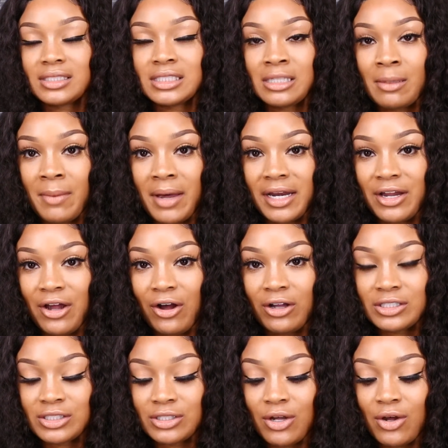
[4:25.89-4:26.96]
Somebody
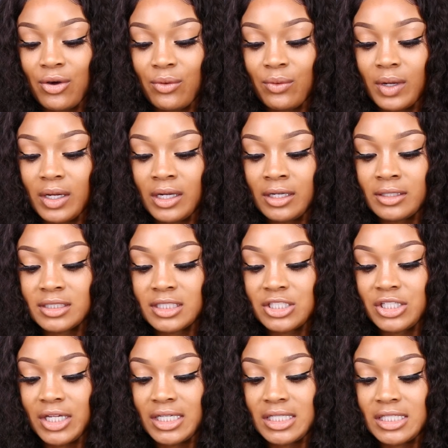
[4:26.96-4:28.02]
also uh,
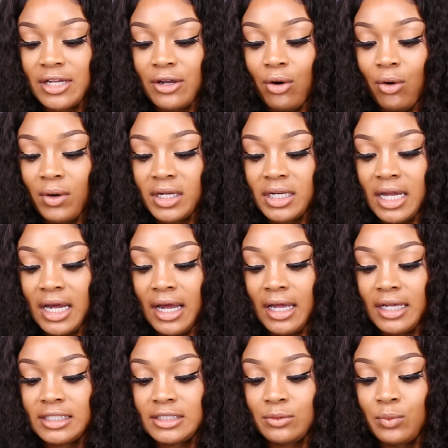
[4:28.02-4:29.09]
suggested
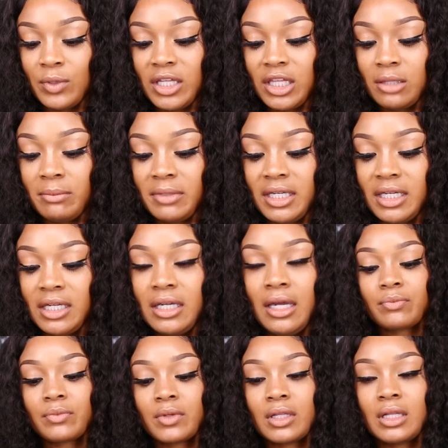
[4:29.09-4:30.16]
organize with
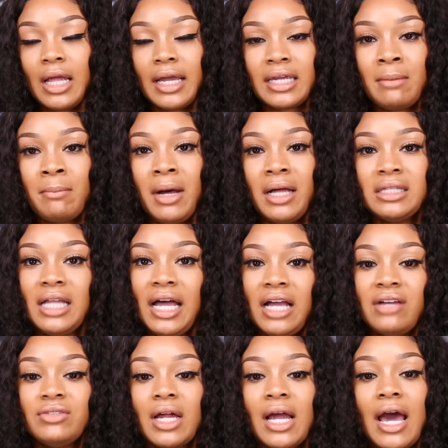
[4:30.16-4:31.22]
me, like in my
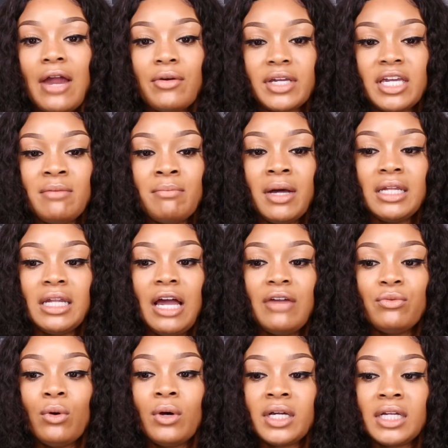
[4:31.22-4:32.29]
life, like how do I keep my
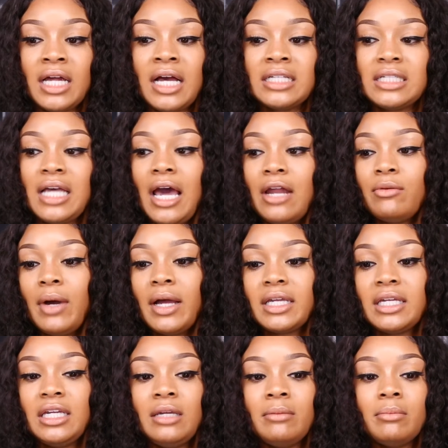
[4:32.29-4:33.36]
life organized? How do I
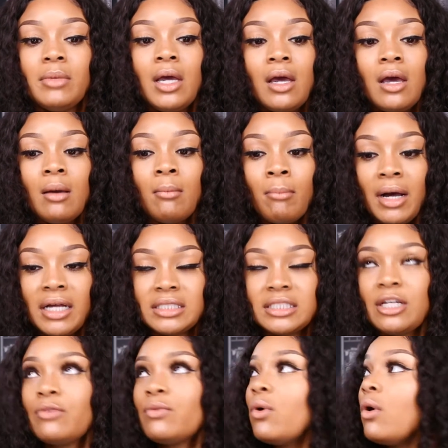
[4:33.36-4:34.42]
keep
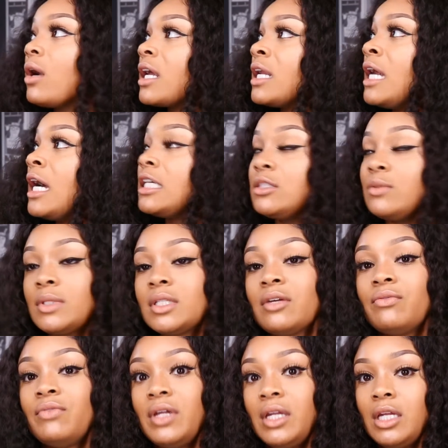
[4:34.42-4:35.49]
myself organized with the
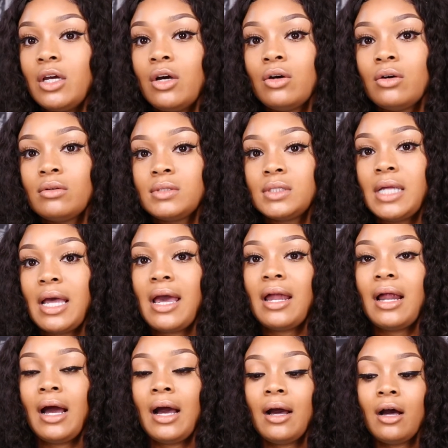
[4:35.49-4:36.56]
videos
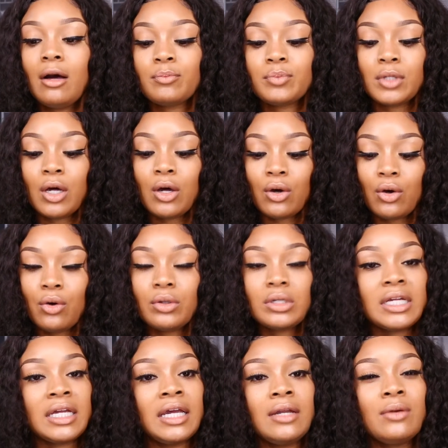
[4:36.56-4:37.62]
that I
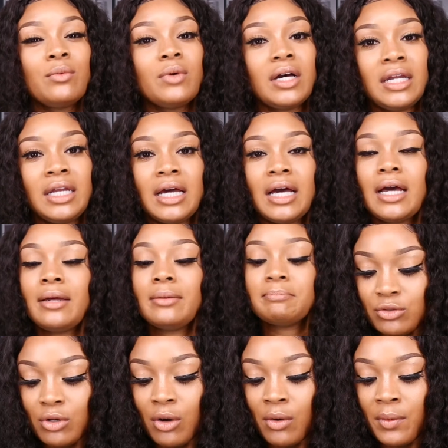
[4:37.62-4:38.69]
upload and whatnot?
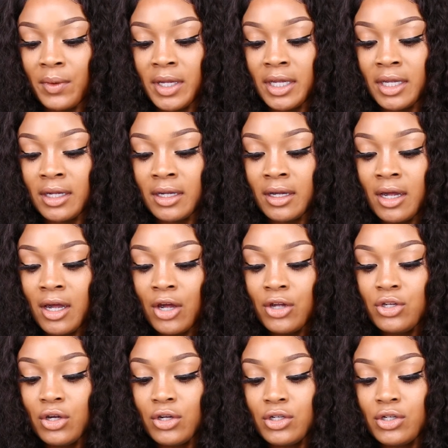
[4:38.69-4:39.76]
Growing
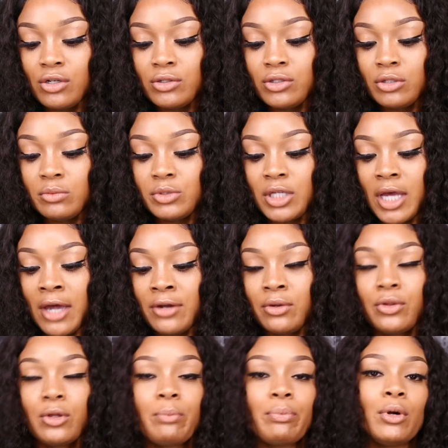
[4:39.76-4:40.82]
your YouTube
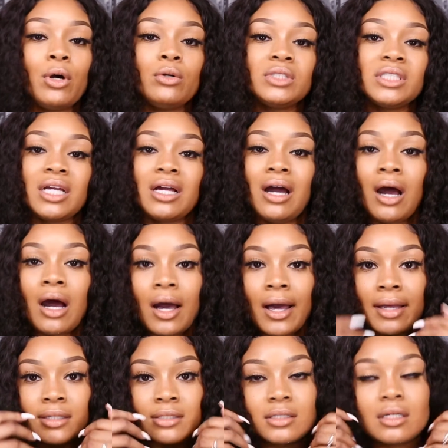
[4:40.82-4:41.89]
channel, the pros and
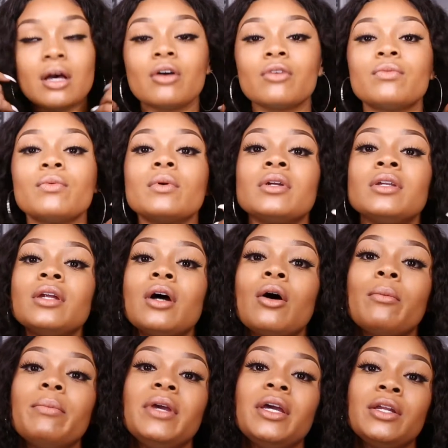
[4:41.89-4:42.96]
cons of, you
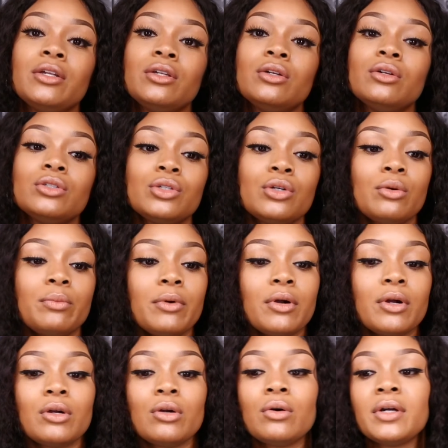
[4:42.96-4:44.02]
know, being a
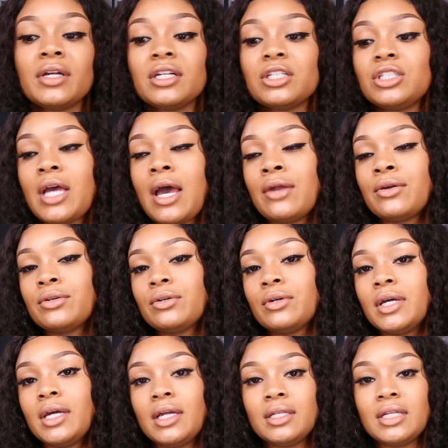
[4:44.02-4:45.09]
YouTuber, growing your channel
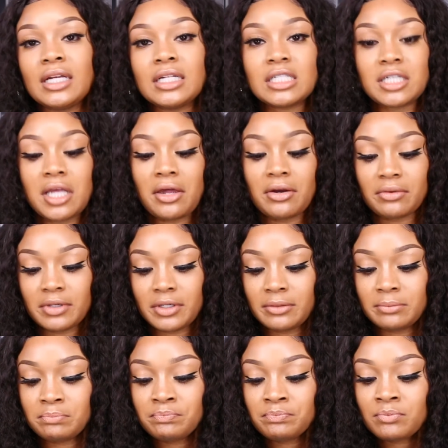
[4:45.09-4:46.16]
and etc.